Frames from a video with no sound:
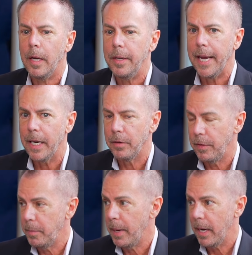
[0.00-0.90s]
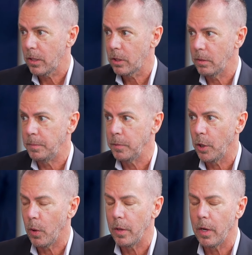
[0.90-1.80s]
negative impacts,
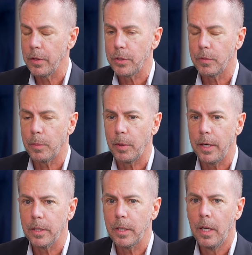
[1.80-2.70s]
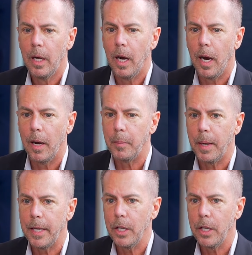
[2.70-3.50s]
on the silver price, but